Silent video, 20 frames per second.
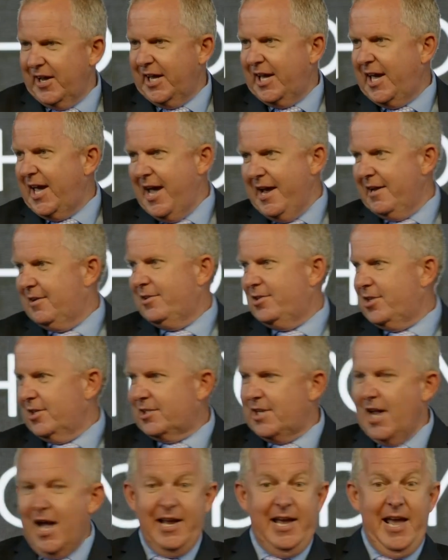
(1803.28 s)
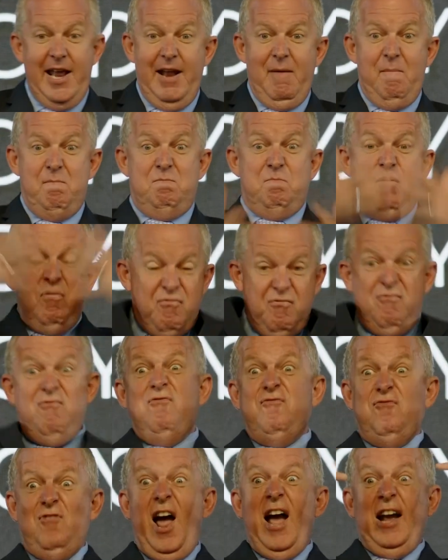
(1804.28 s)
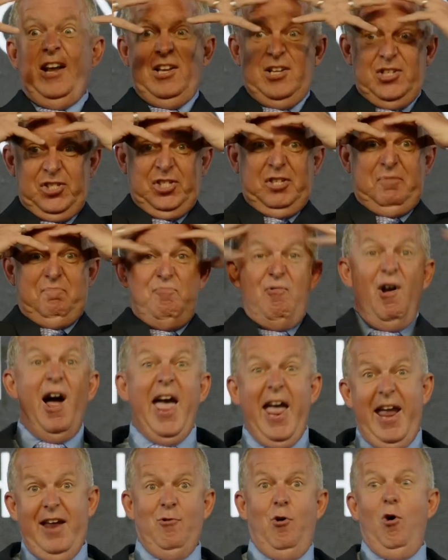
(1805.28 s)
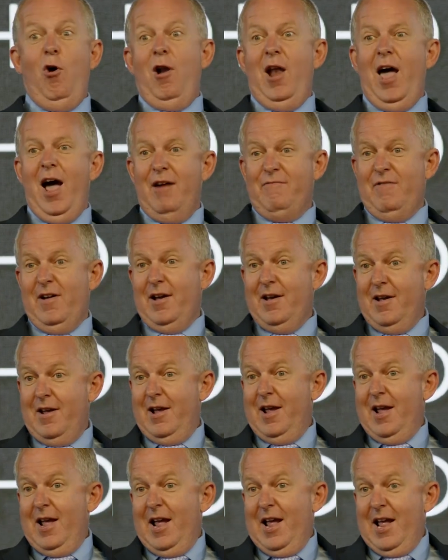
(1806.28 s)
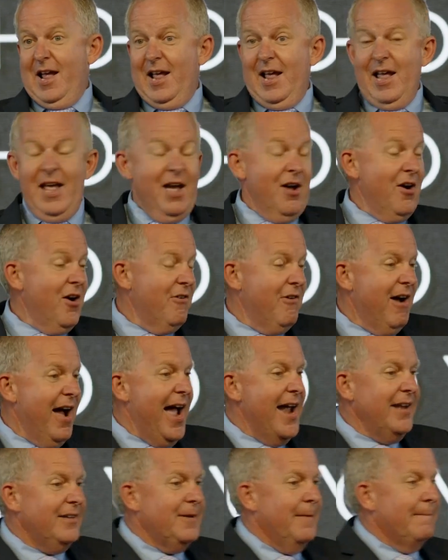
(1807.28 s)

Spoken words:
a kid just like getting like sprayed all over. All right?